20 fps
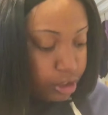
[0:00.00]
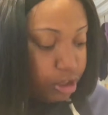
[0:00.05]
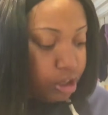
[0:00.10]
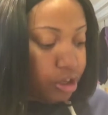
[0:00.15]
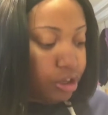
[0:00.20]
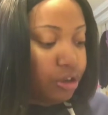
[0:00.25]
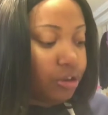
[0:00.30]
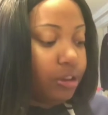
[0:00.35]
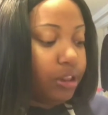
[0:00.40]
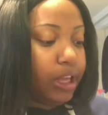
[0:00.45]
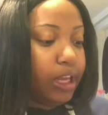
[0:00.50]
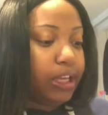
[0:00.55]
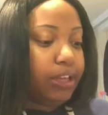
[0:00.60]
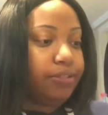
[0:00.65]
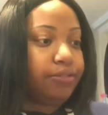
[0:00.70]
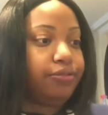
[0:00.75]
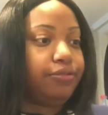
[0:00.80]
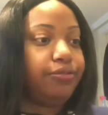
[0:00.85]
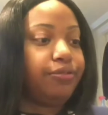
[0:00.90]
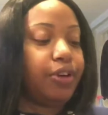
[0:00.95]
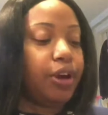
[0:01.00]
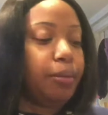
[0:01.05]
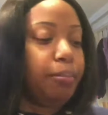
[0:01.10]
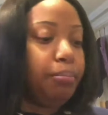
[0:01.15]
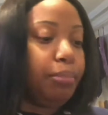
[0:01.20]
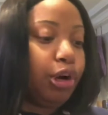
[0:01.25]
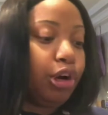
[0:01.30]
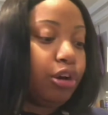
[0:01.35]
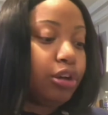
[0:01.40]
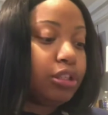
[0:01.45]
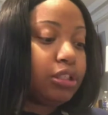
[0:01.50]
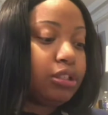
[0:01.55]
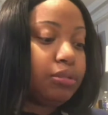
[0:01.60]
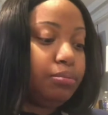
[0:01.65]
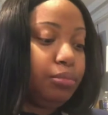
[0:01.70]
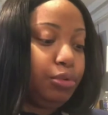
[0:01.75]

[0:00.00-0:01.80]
Curl Life Boss